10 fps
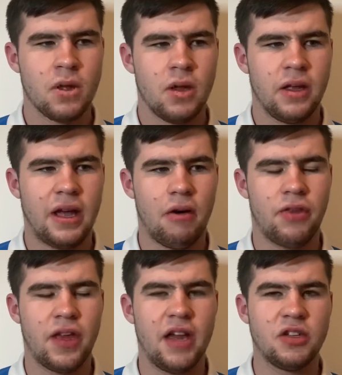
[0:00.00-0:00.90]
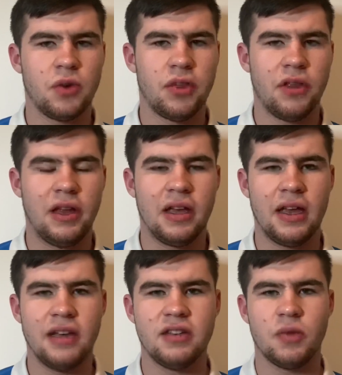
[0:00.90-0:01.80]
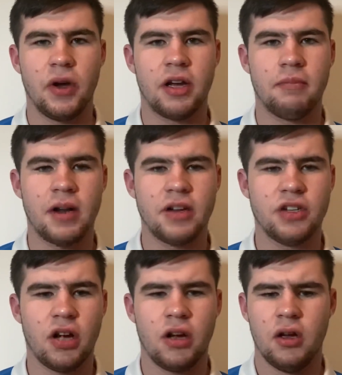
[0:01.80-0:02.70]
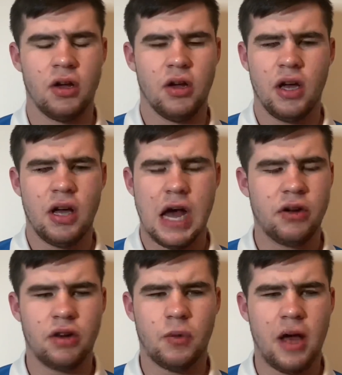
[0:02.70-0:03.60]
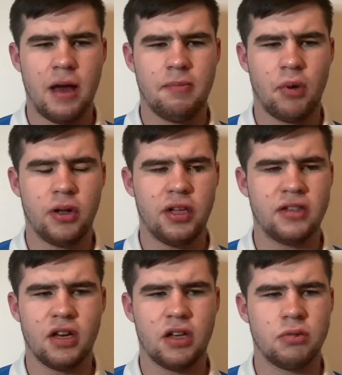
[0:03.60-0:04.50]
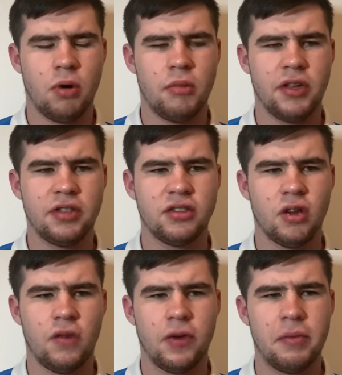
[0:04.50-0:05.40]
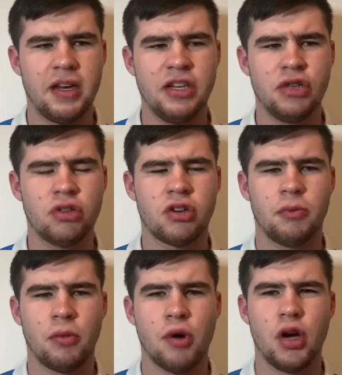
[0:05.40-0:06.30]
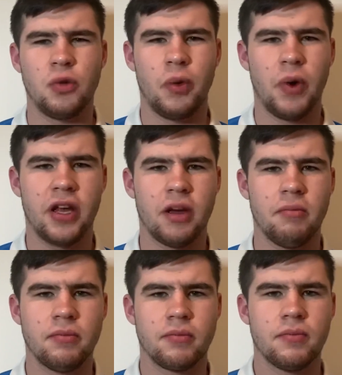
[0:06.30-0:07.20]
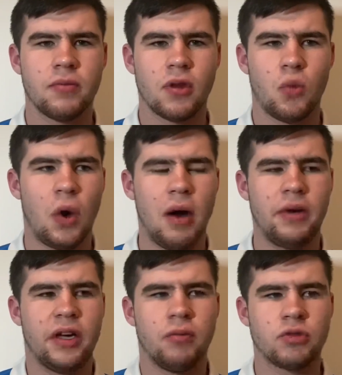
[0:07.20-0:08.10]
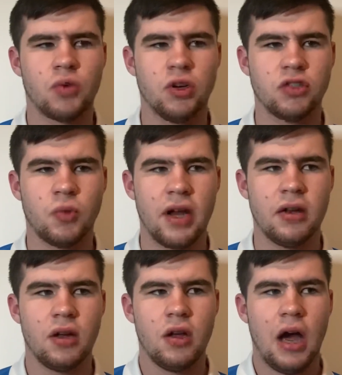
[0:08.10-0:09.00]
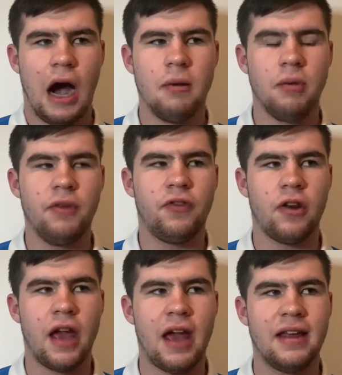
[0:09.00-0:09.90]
Gareth Ainsworth, I think it is, the Wickham manager. I don't know where Bucky's come up with this stuff. I mean, he's just got promoted with Wickham. Why would he come to us when... I'm not even funny.